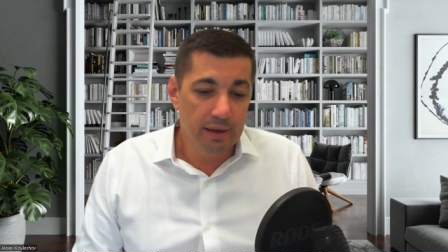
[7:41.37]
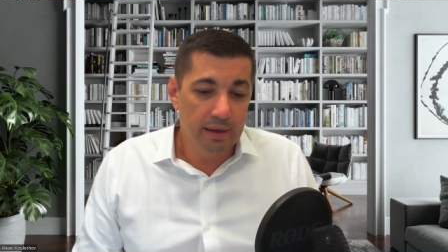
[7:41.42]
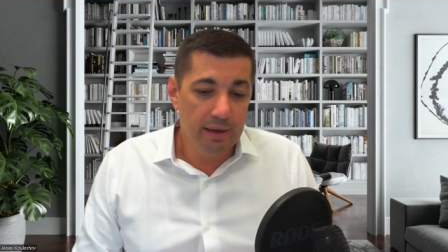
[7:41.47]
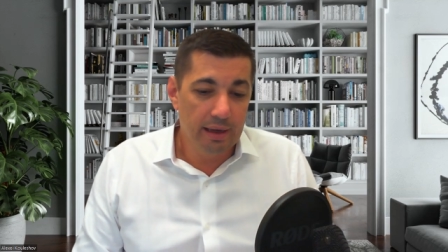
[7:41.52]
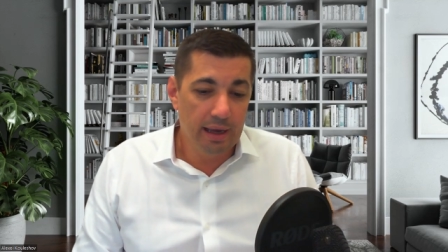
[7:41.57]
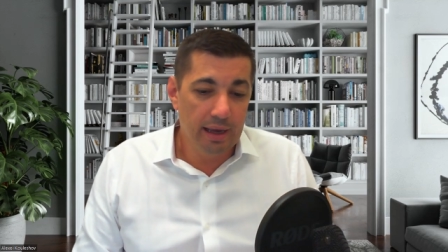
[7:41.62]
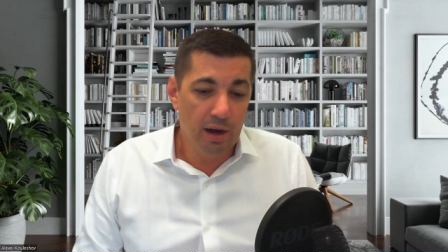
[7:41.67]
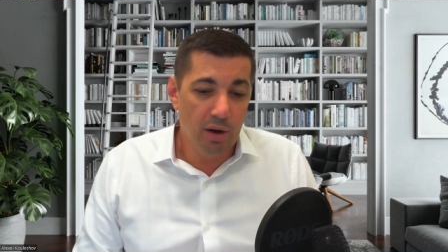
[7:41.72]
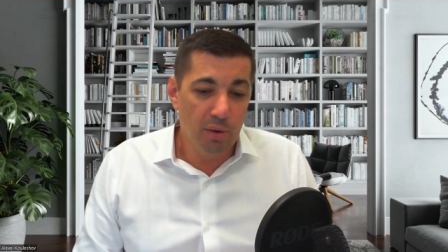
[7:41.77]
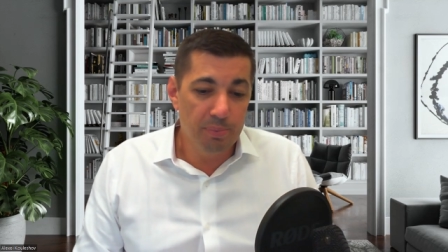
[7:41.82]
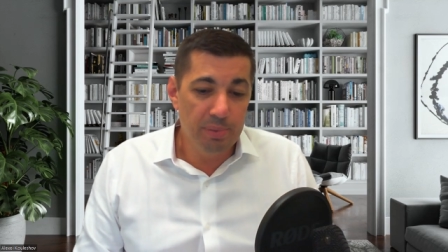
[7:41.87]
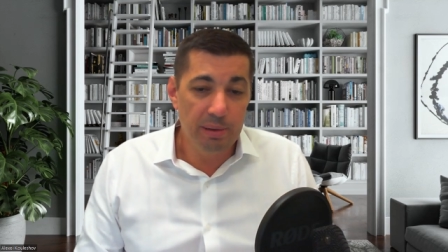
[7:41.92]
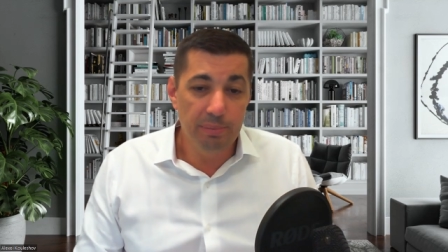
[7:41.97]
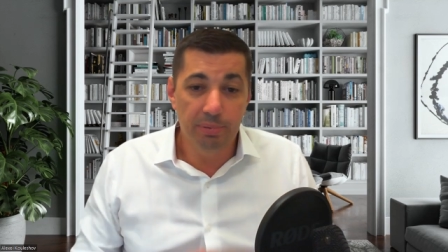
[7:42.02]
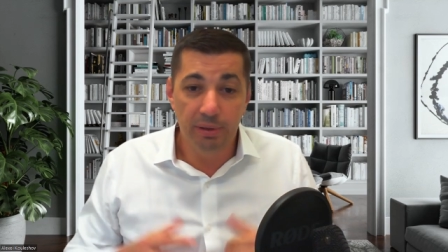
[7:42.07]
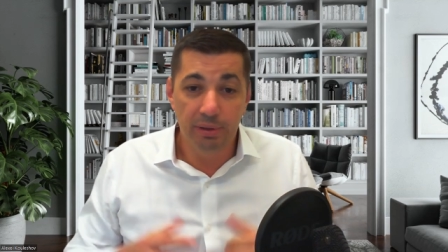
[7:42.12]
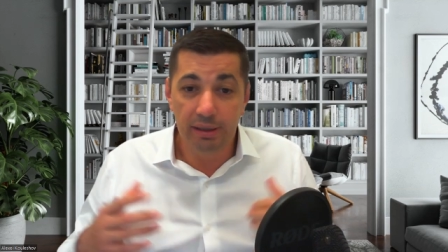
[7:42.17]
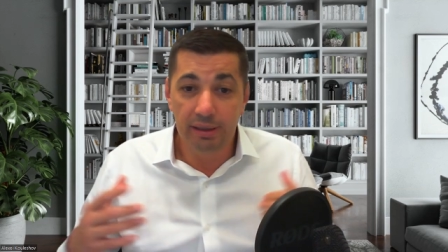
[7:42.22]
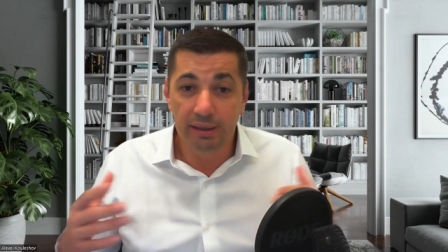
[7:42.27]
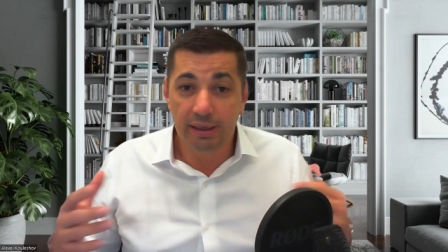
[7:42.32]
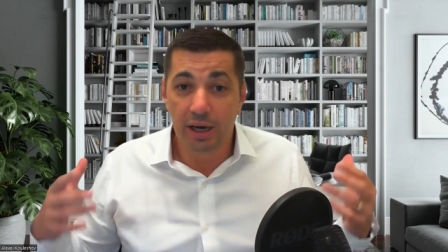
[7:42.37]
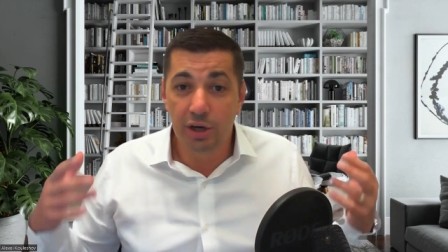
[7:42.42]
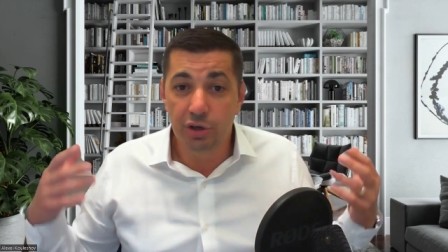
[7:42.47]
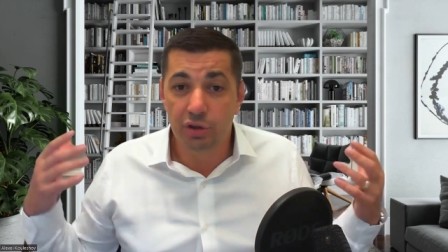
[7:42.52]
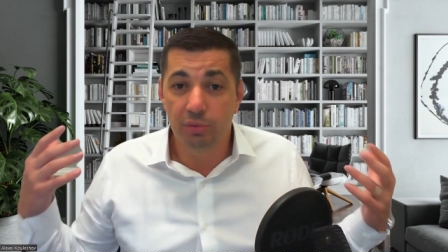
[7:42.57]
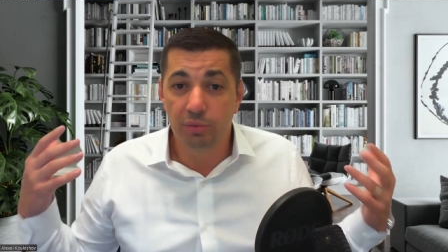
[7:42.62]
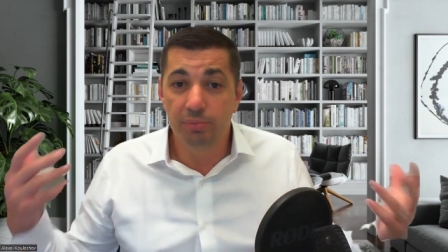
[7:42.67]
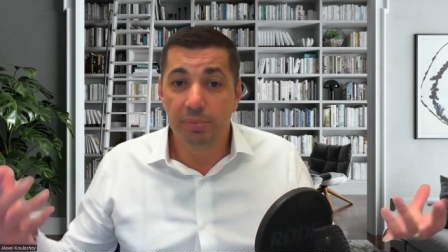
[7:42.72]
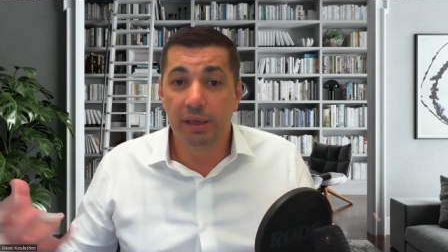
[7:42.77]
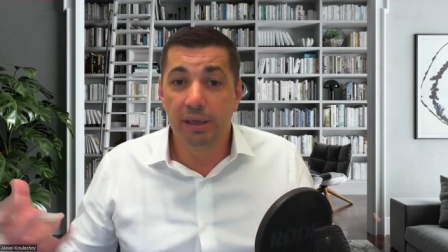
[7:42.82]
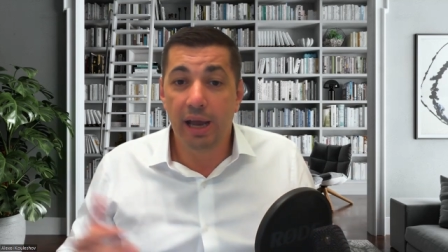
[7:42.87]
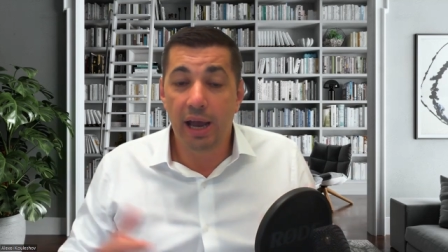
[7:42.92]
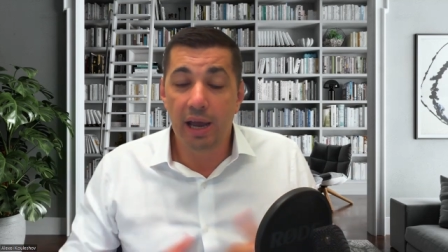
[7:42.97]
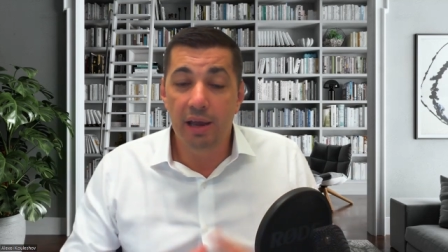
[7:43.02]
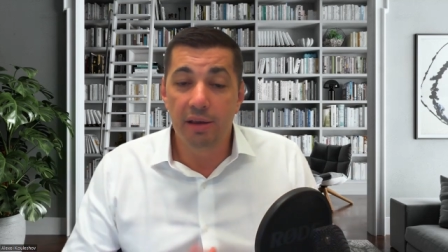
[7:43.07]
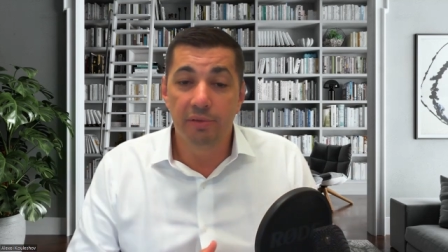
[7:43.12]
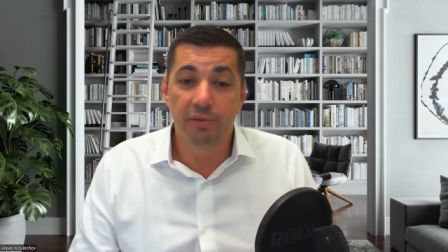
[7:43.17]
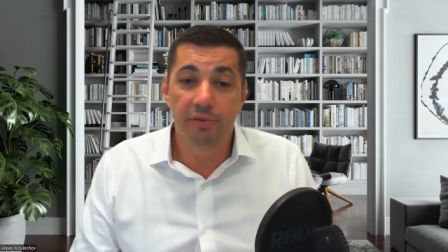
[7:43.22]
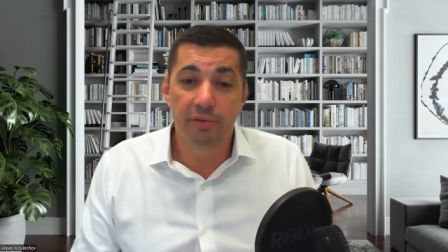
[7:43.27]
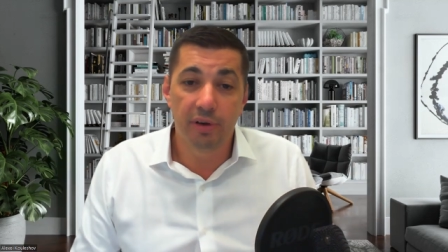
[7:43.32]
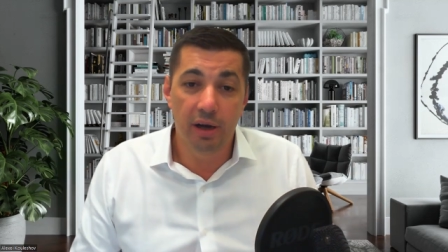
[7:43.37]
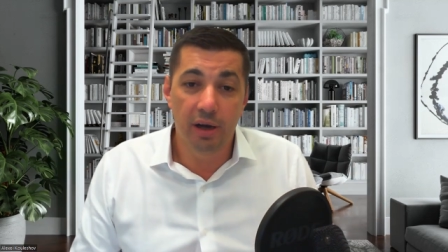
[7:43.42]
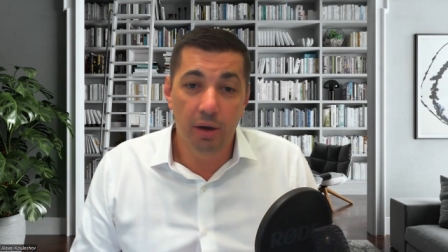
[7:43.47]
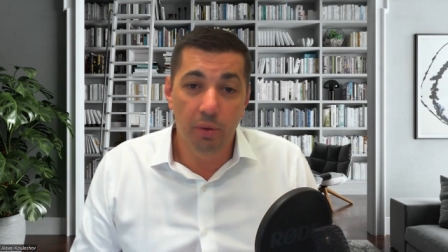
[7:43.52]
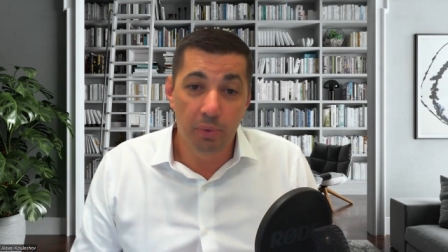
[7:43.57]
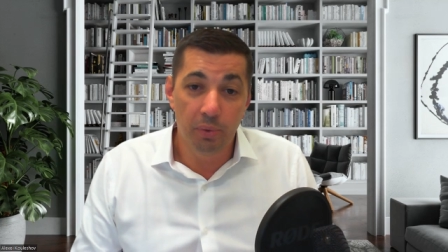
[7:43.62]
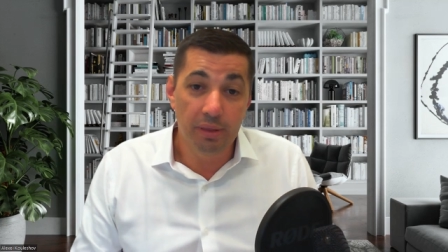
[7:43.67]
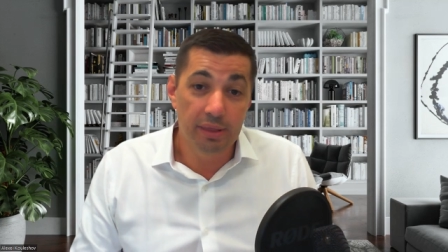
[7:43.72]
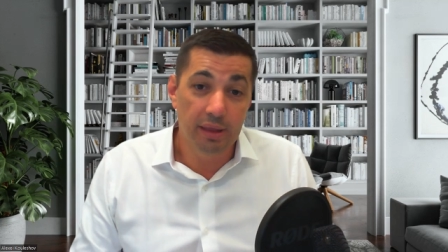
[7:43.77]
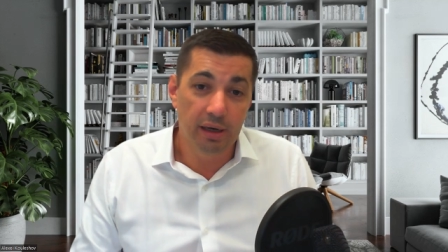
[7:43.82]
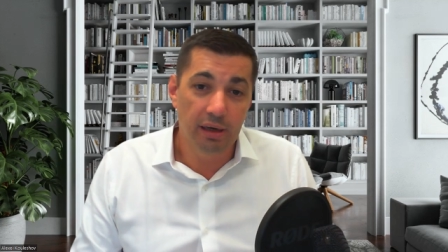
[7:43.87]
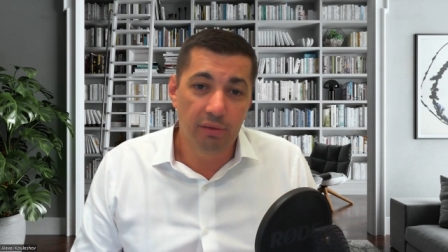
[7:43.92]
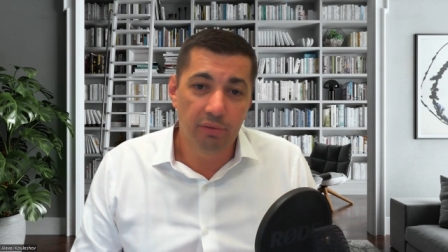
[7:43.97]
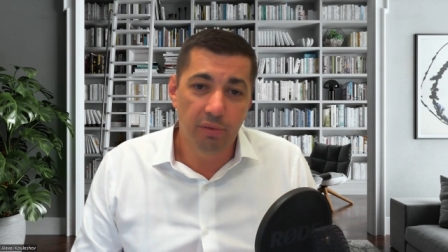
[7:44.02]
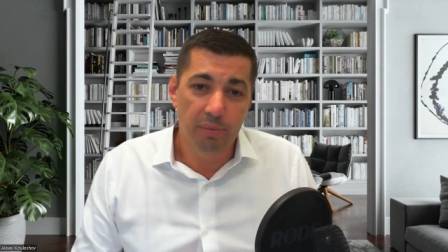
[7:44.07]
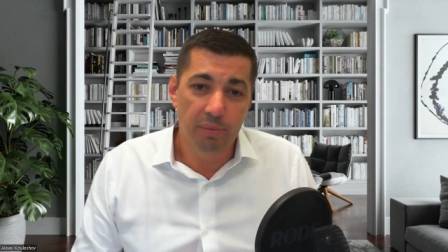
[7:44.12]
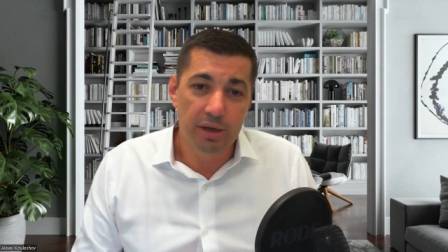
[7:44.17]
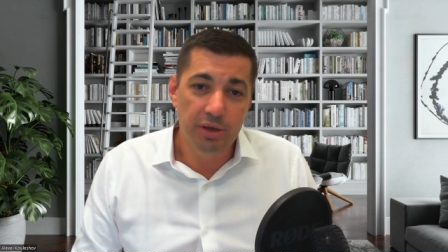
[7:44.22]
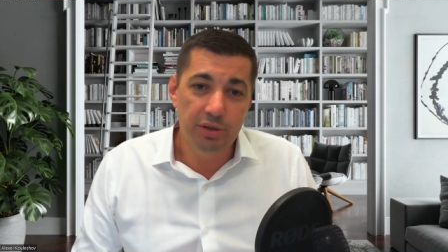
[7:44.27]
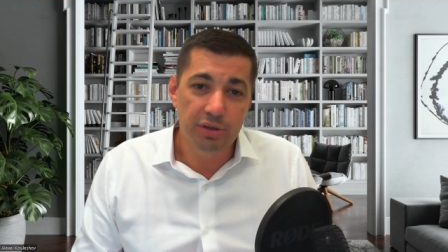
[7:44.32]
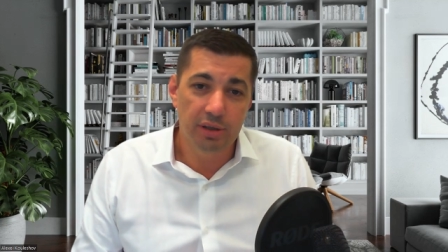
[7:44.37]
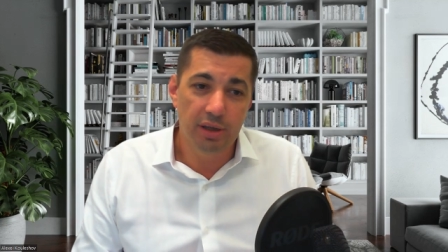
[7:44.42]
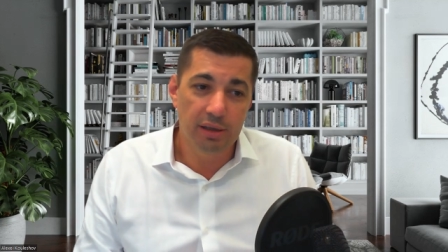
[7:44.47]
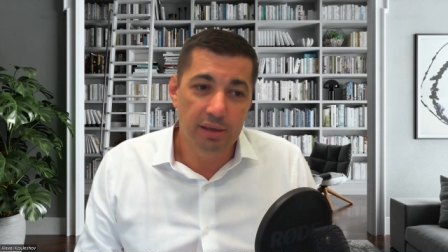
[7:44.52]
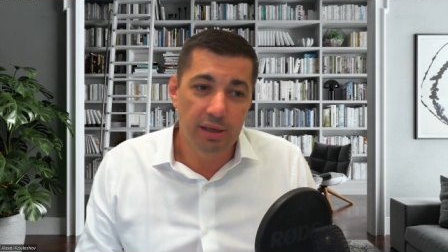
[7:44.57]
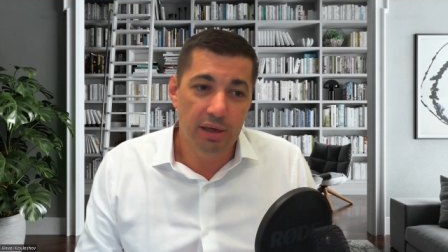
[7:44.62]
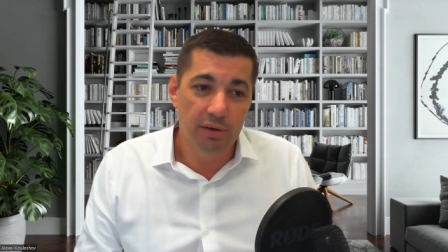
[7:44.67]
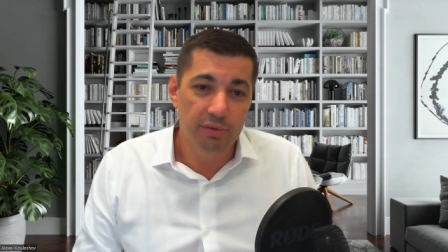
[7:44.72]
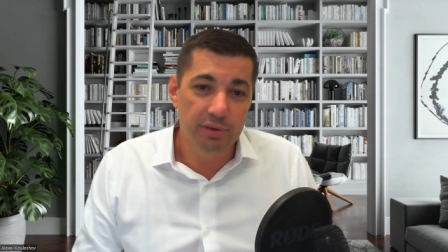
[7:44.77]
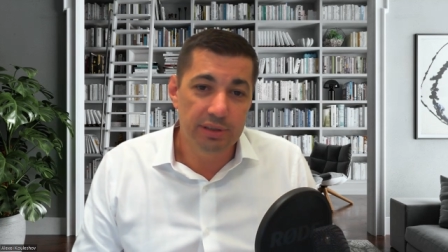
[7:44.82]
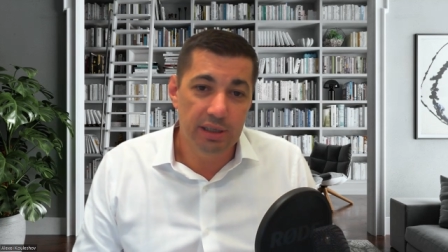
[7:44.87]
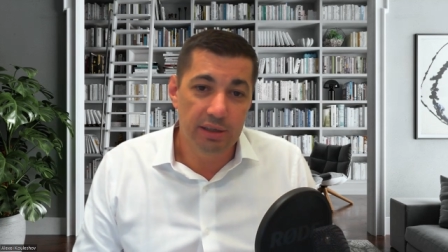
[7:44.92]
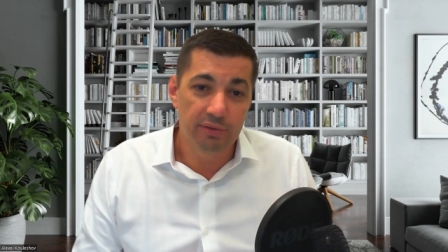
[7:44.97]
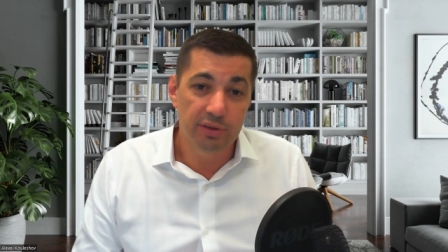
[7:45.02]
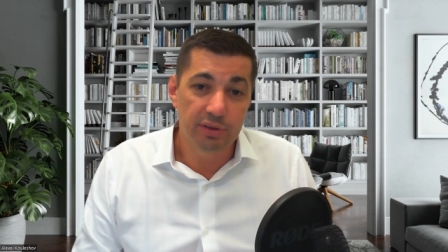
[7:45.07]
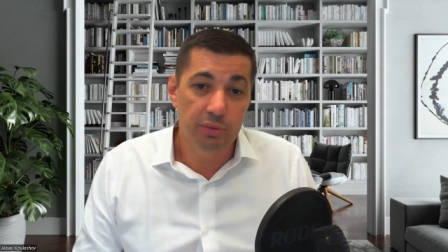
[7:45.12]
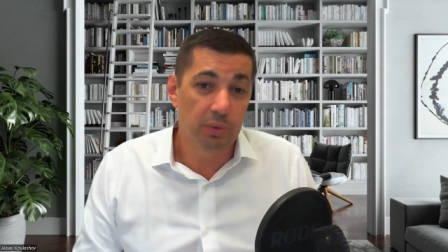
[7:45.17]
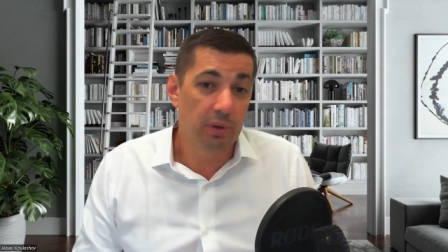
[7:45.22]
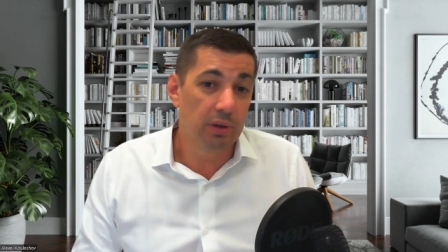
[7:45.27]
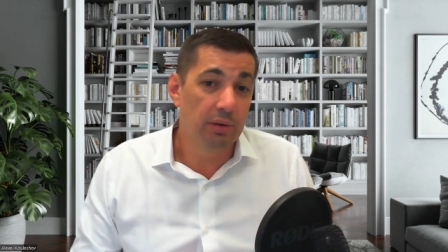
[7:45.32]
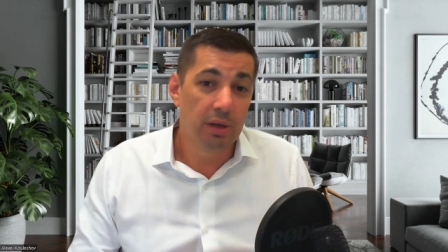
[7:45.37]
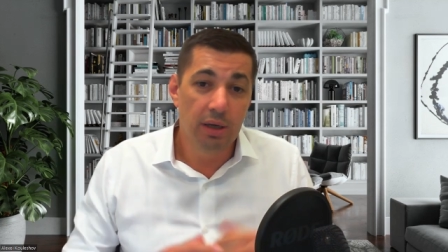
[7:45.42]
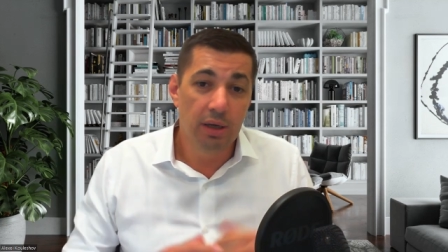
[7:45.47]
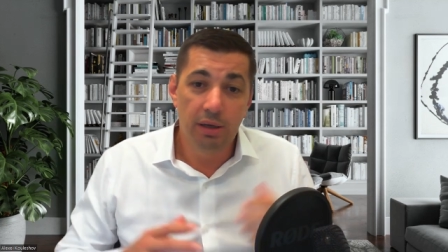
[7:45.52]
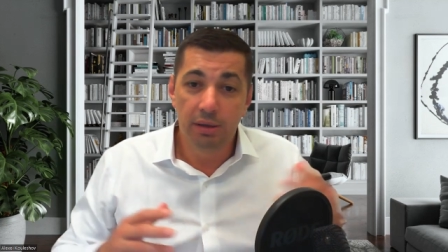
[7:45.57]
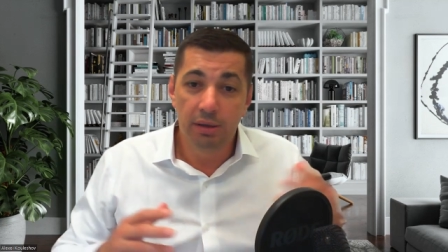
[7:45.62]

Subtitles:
how people engage and behave with that information that they receive as well.